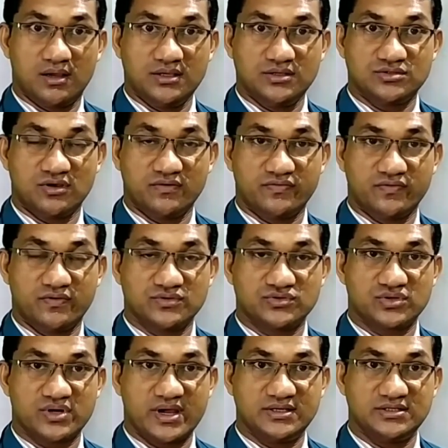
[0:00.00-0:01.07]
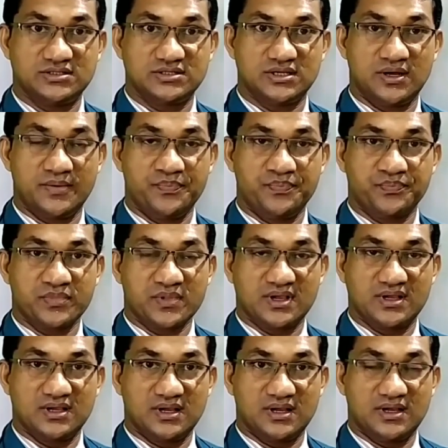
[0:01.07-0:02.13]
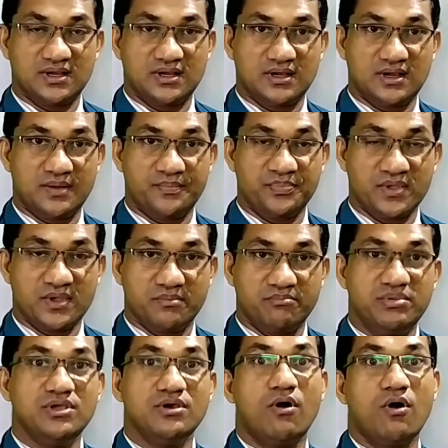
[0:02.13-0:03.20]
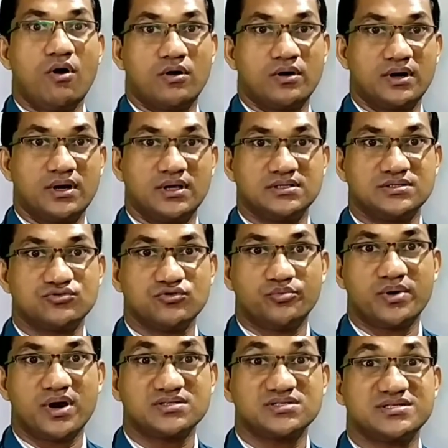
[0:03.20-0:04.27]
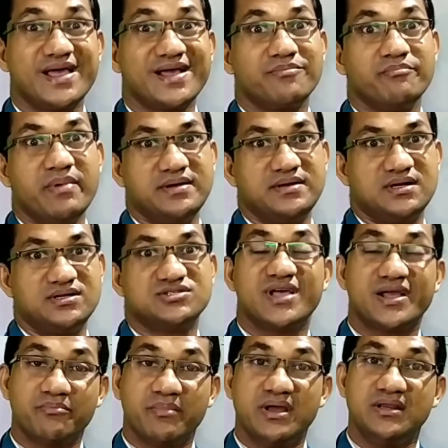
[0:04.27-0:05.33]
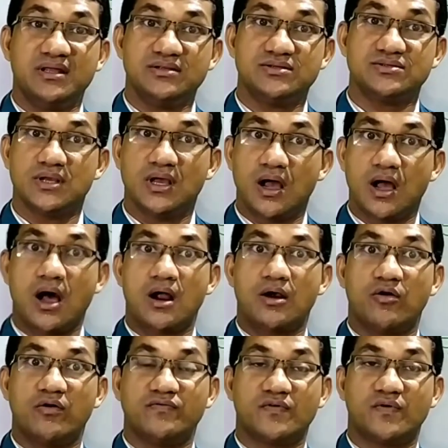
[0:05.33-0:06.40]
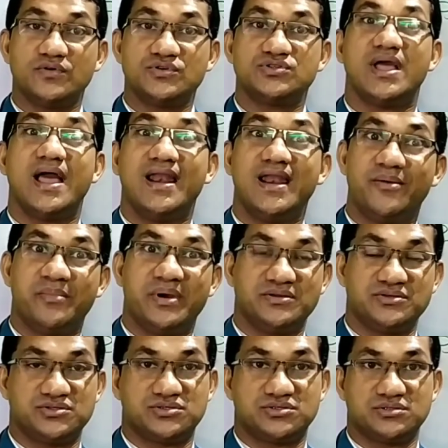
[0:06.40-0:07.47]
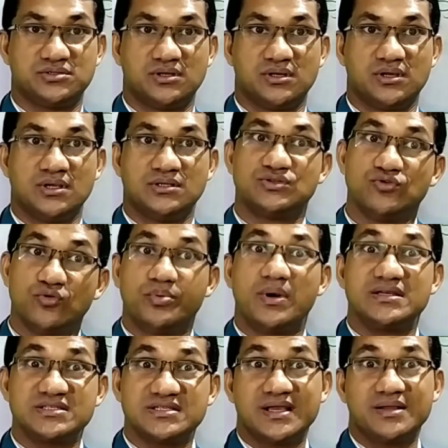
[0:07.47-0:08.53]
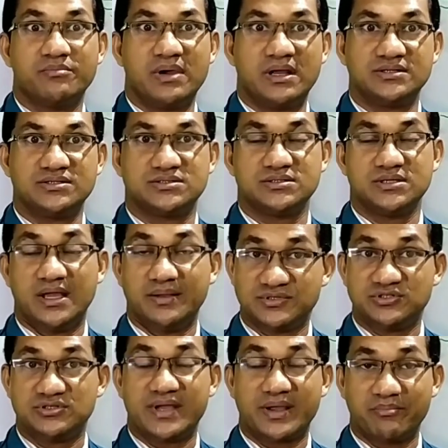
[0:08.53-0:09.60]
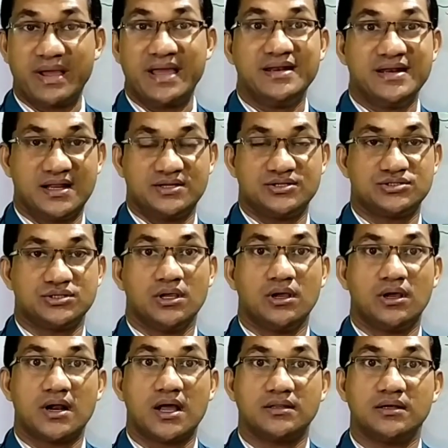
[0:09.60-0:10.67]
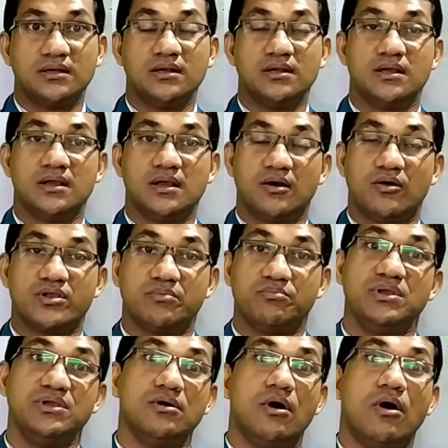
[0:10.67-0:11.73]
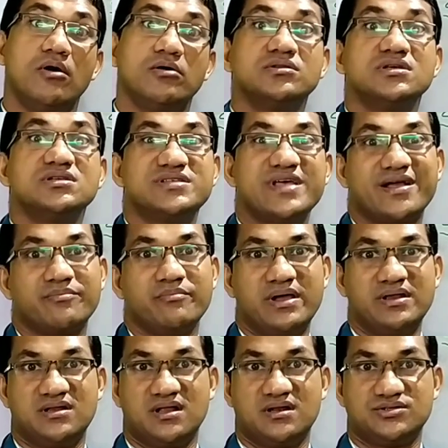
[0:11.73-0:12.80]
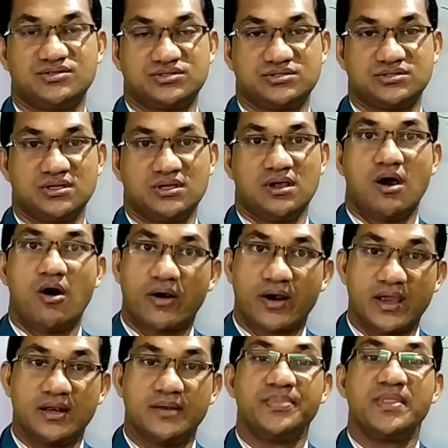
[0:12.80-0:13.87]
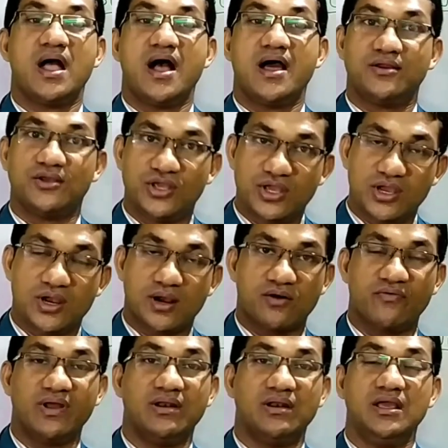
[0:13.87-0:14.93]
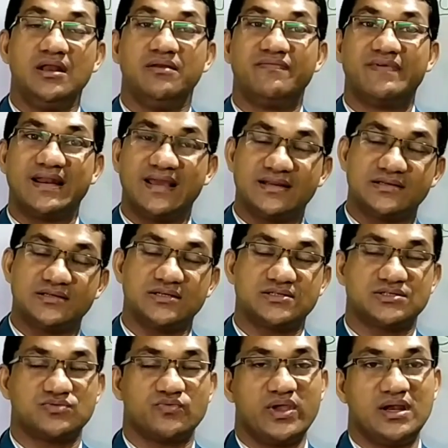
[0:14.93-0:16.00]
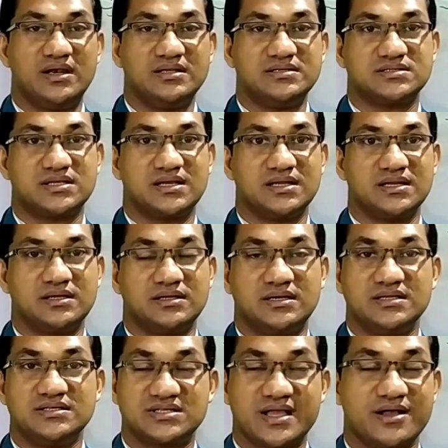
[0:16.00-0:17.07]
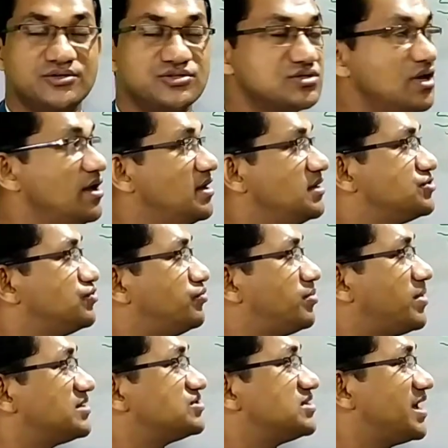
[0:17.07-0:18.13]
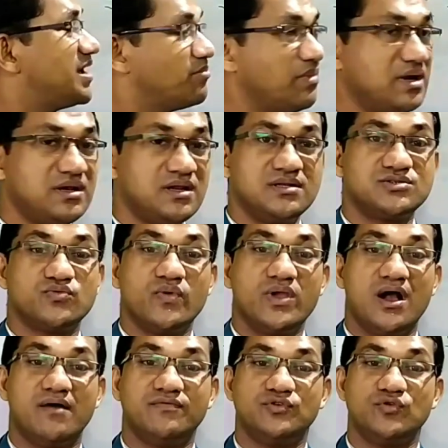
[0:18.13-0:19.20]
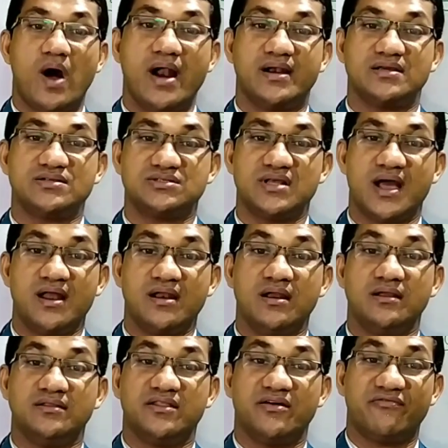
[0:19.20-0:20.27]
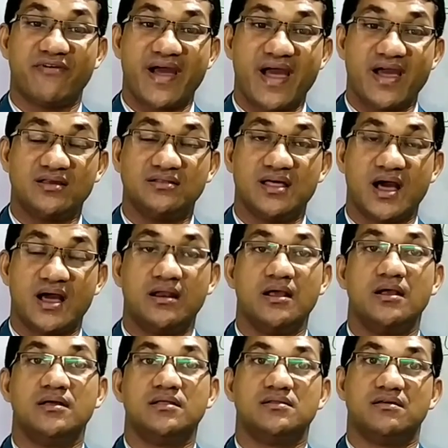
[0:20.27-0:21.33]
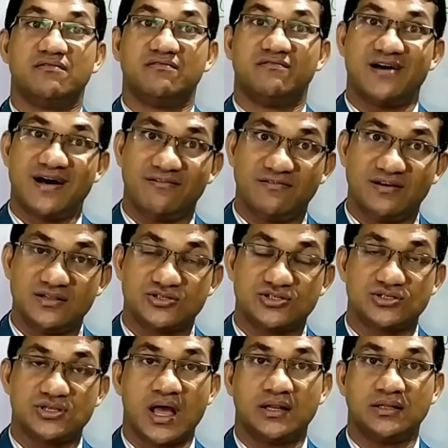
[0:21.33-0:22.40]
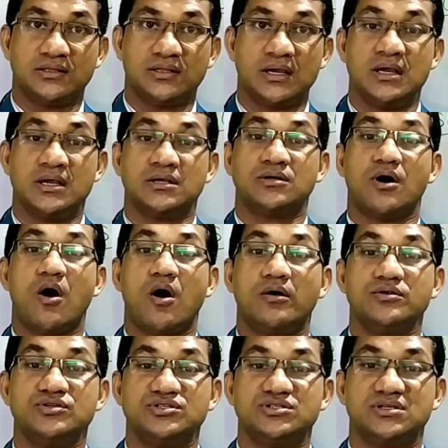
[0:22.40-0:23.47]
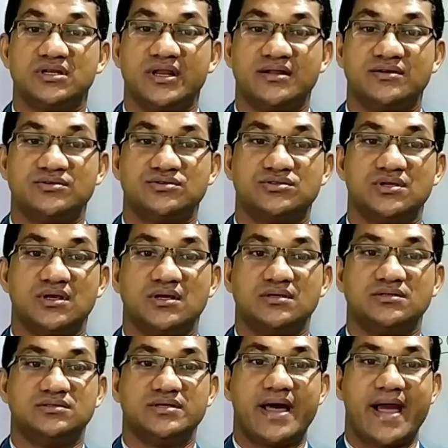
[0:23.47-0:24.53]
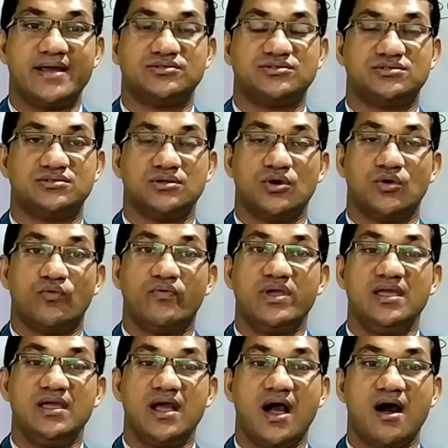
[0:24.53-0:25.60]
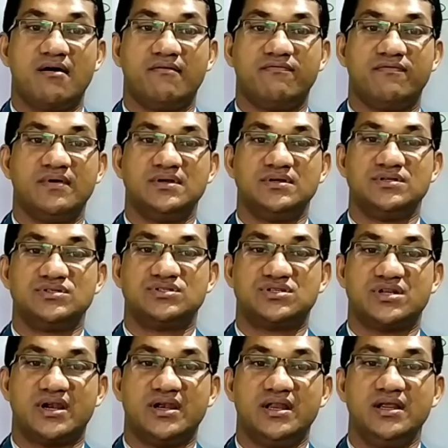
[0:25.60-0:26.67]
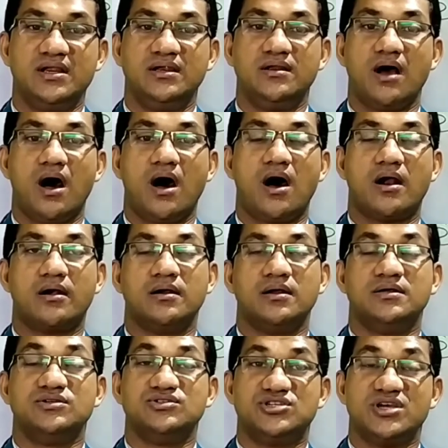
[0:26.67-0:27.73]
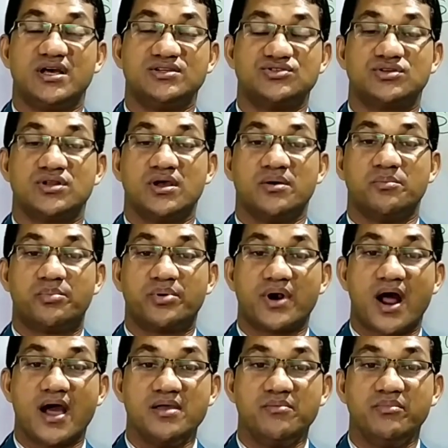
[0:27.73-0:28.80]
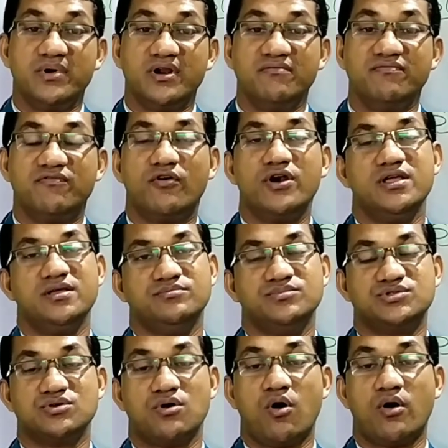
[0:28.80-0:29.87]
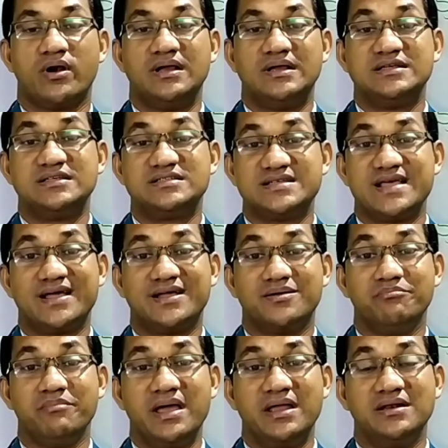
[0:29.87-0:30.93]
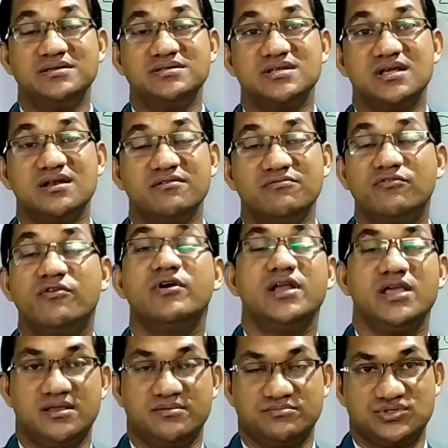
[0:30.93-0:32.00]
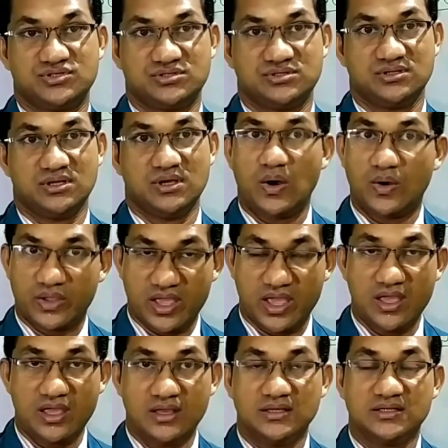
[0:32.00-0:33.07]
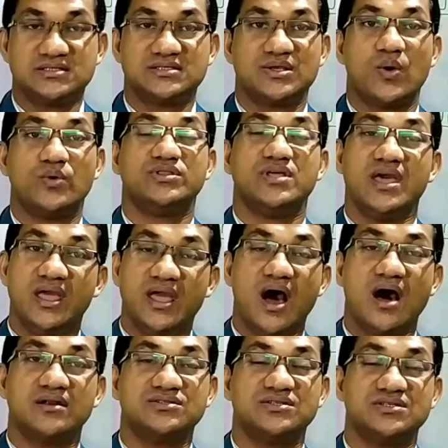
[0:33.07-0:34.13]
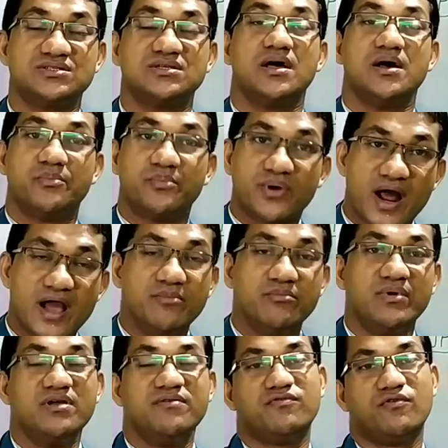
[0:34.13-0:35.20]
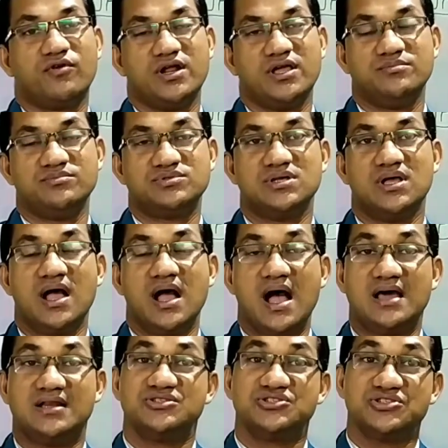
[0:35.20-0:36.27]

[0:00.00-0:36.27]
is of course right uh, uh, uh, beyond. Suprasegmentals. Segmentals are of course elements. Suprasegmentals, segmentals rather. Okay, beyond the segmentals. Alright, and here when in phonetics we discuss, discuss suprasegmentals, we have to understand the fact that the vowels and the consonants that we have studied are just primary phonemes or segmental phonemes. Okay, so they are just primary phonemes and